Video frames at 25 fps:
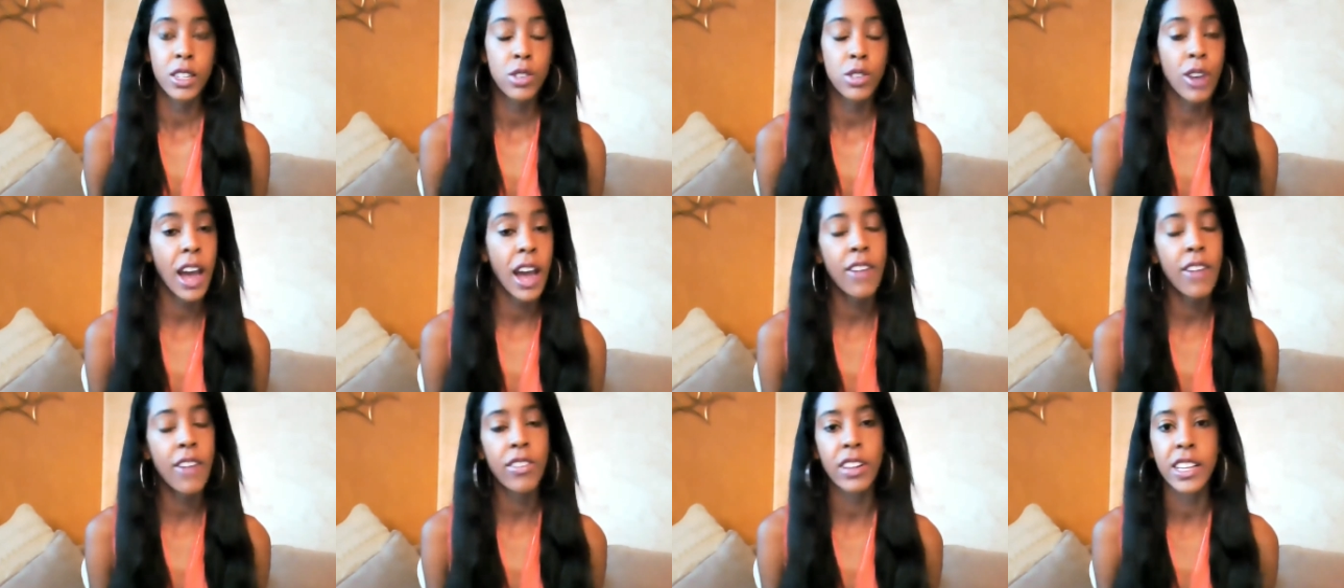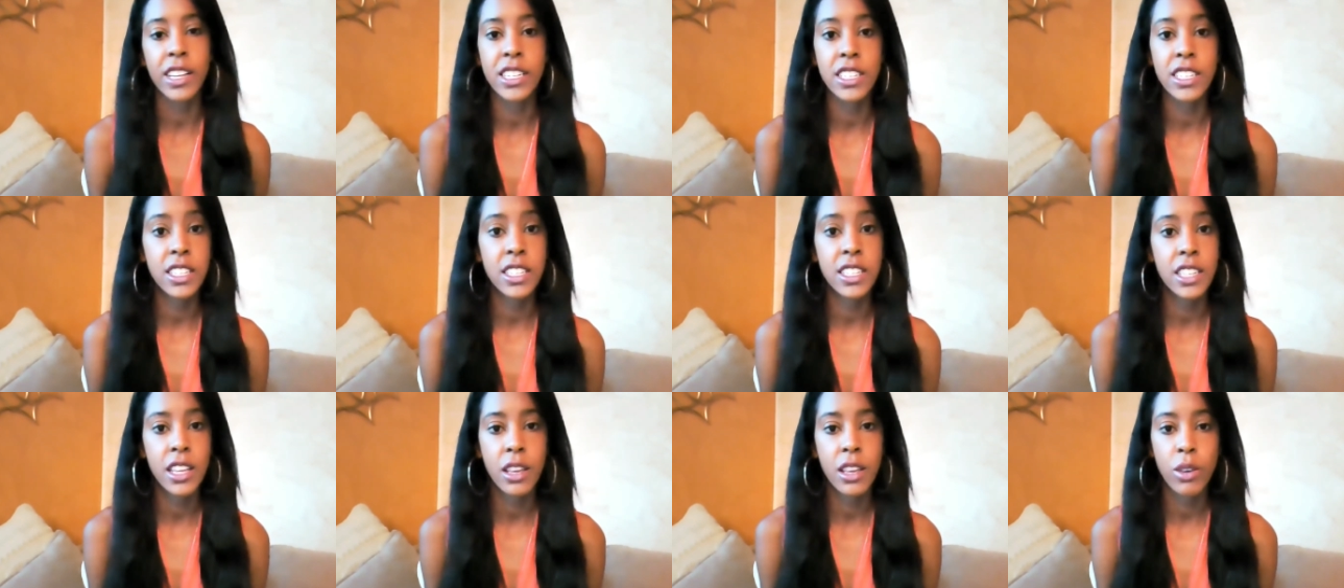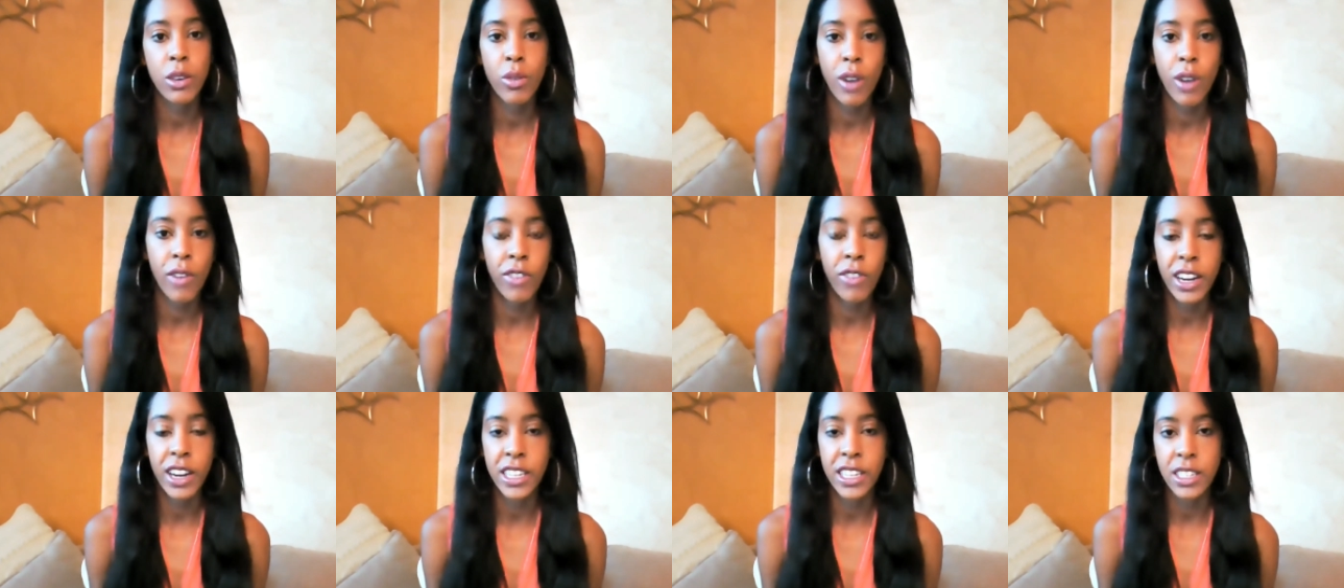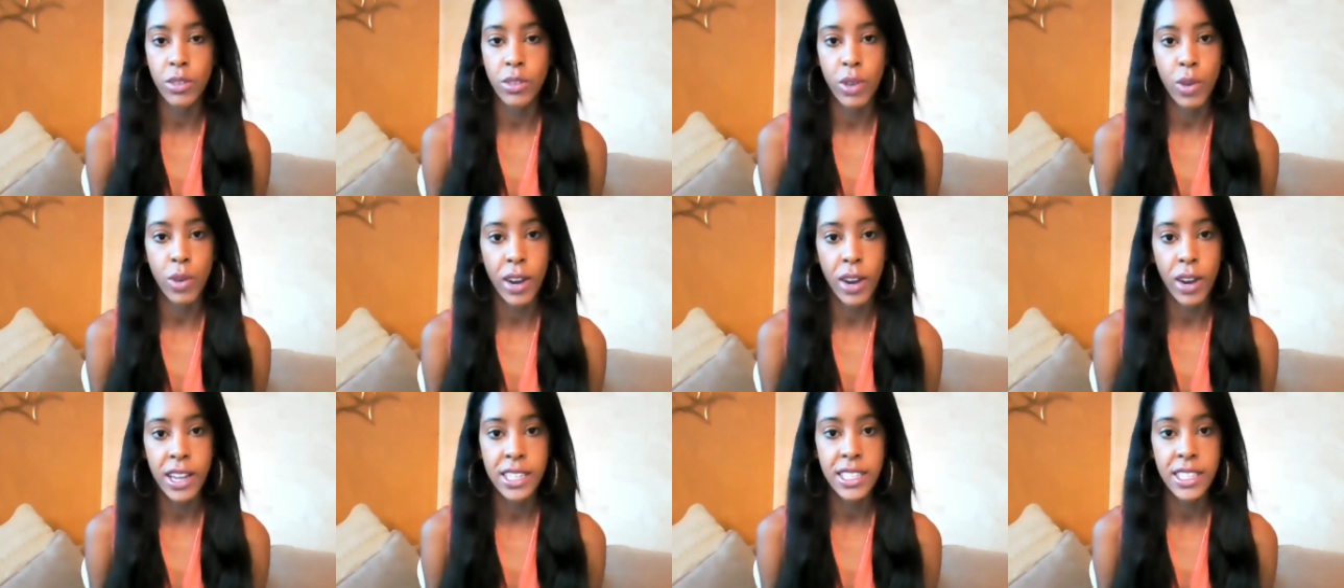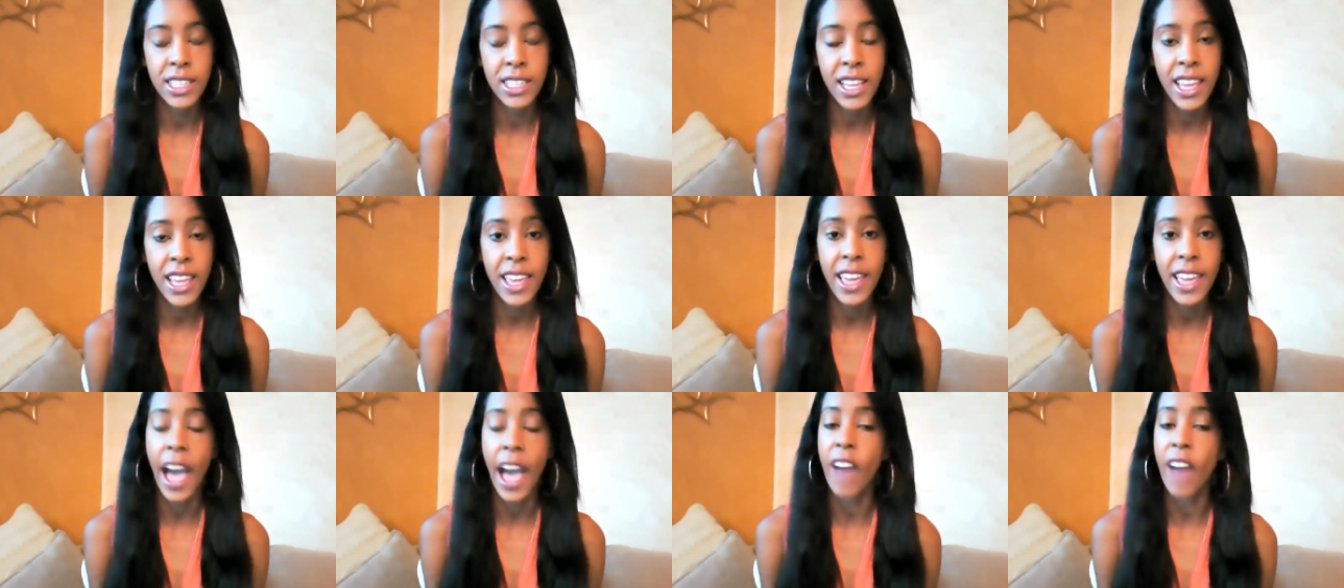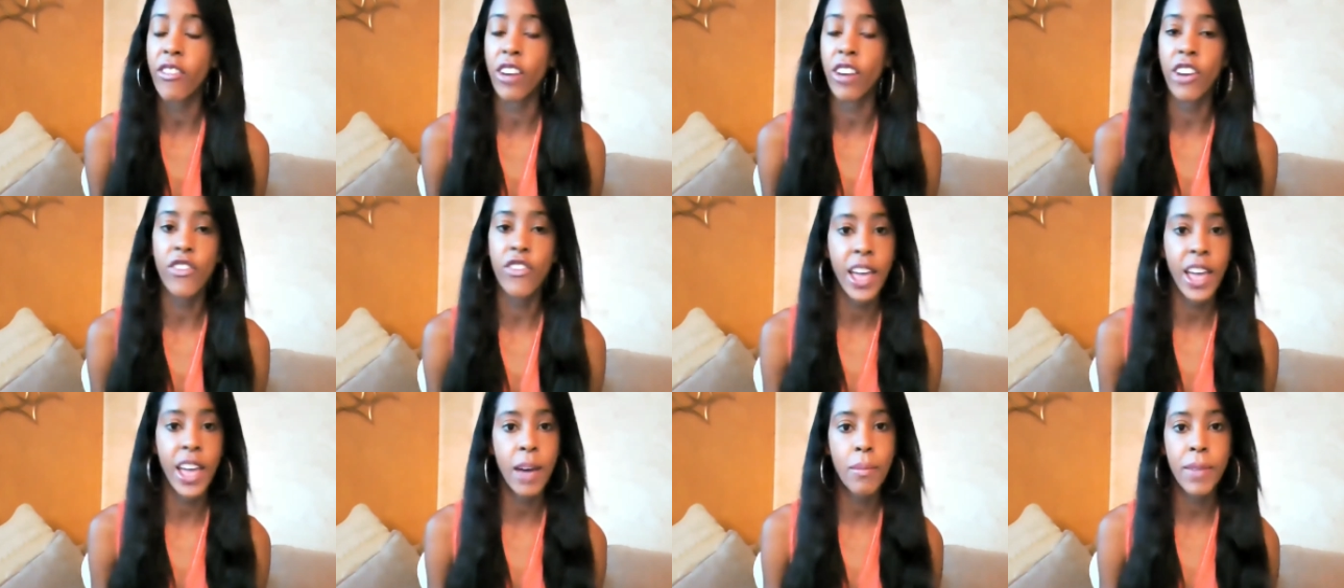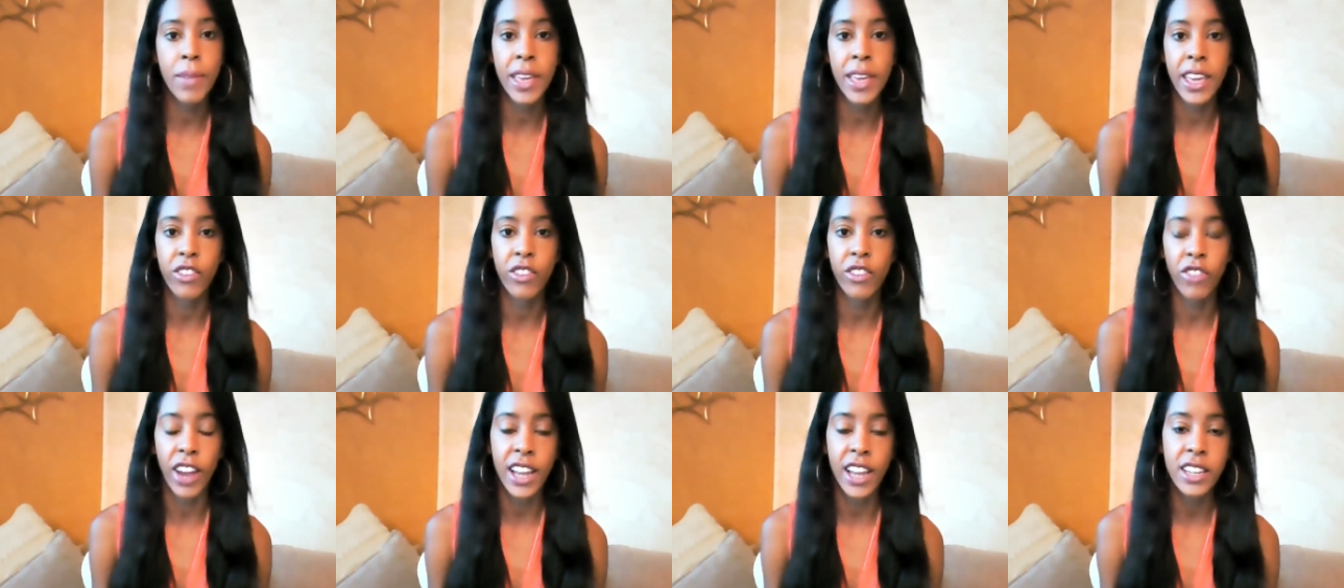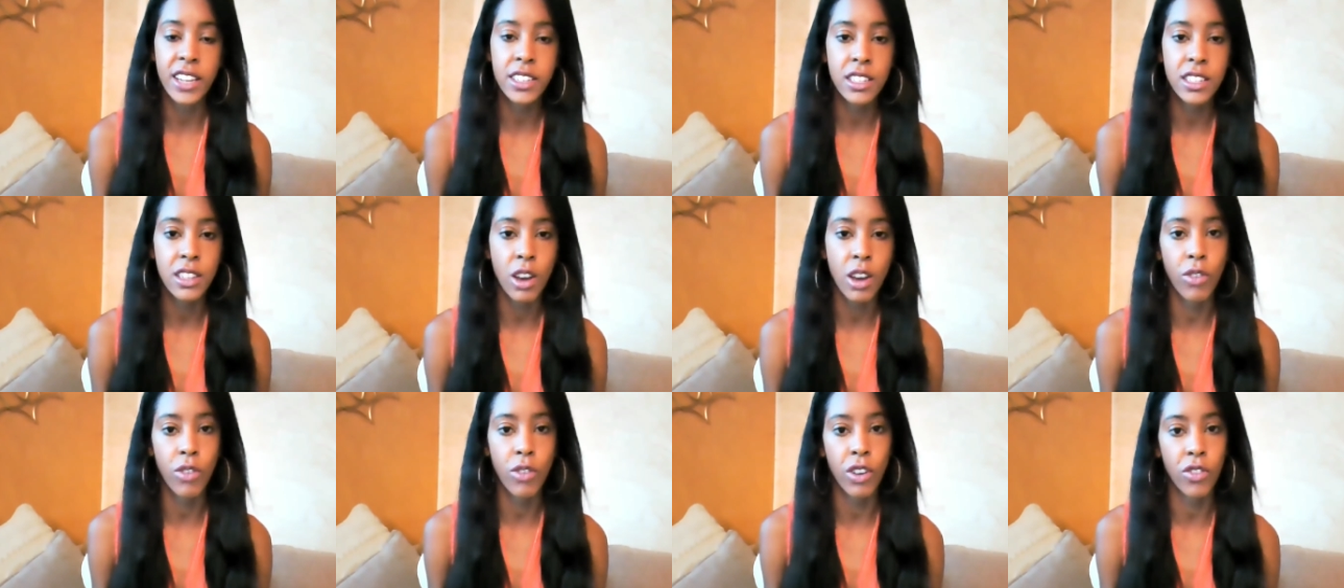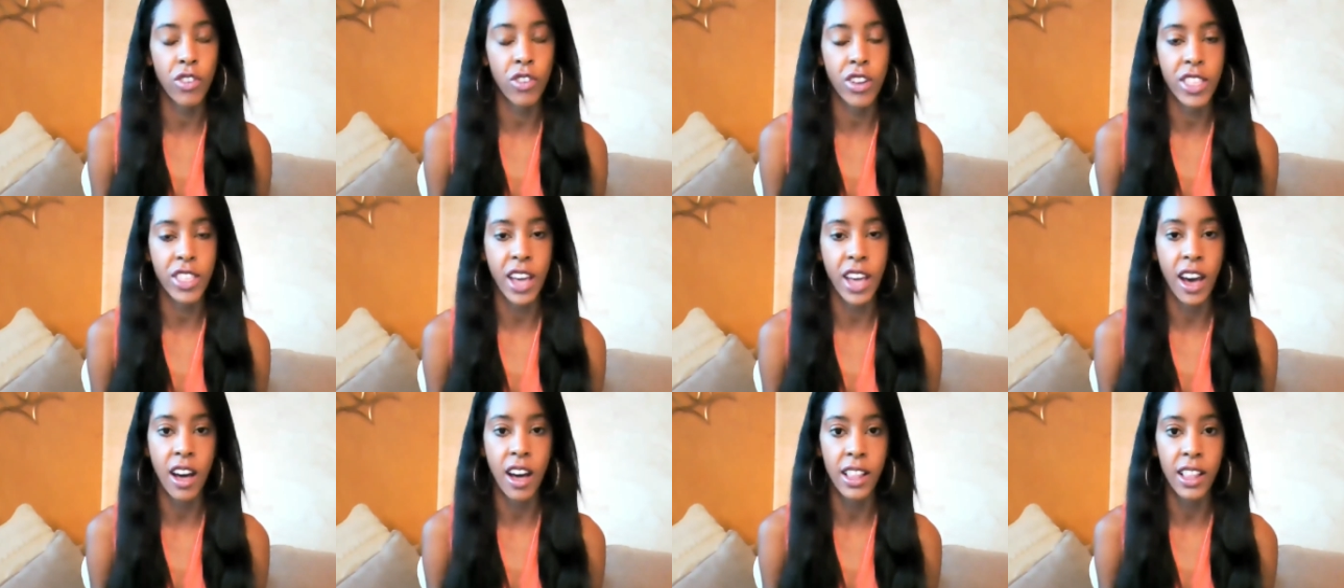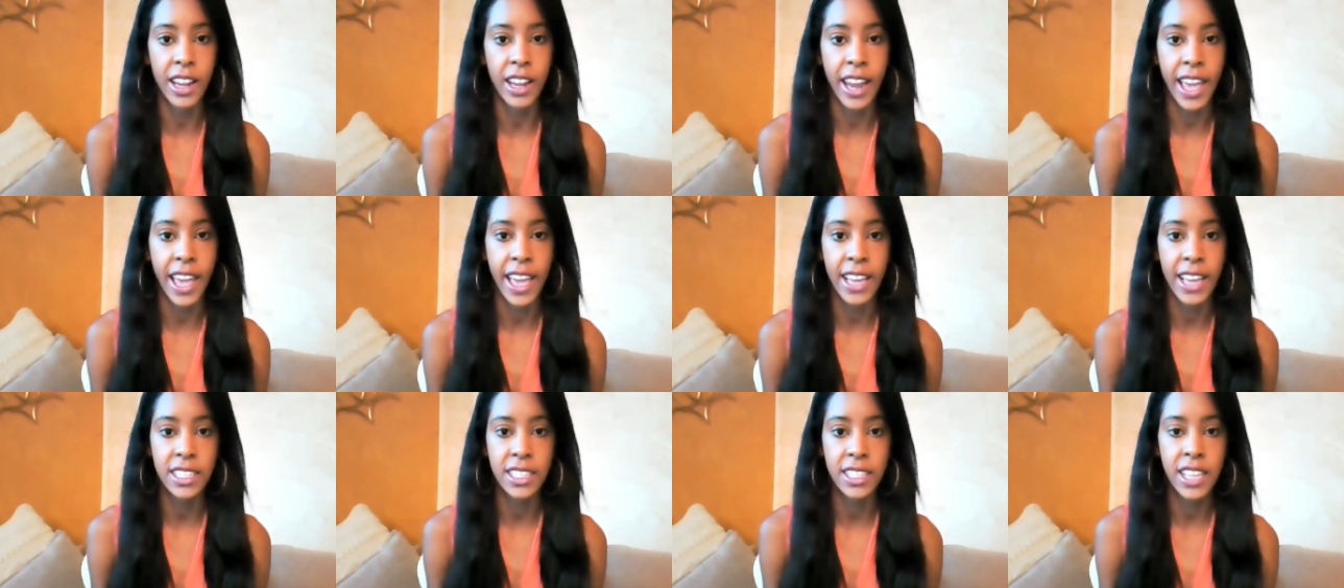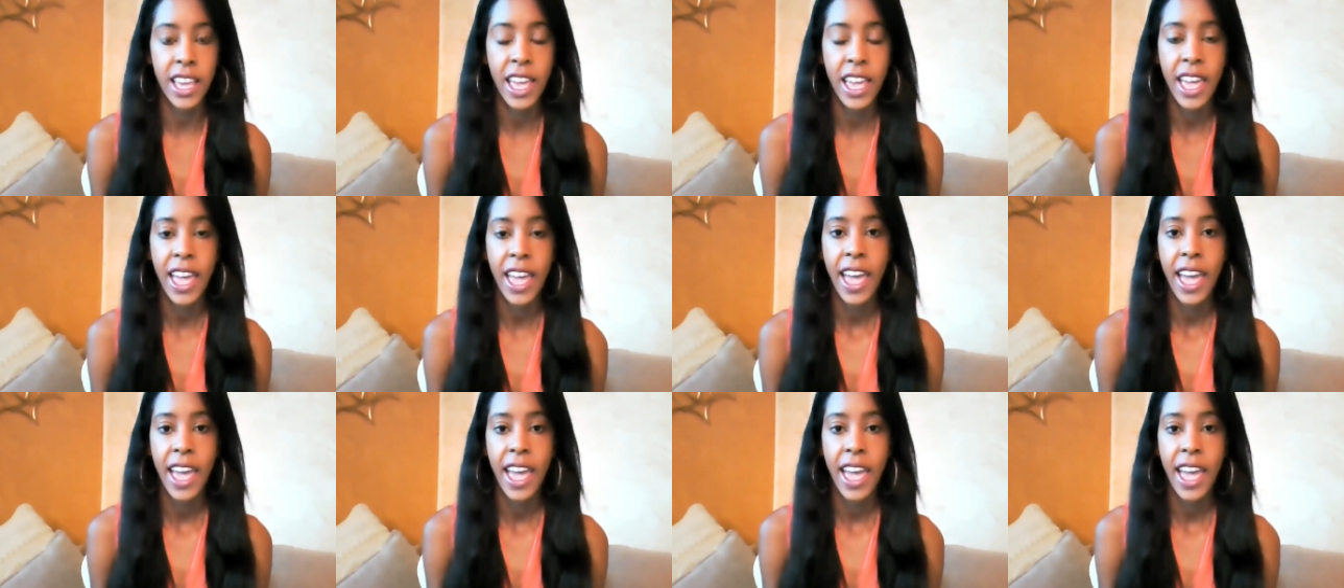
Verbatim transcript: travel and see whoever it is that we want to see, have our family and friends over for the holidays.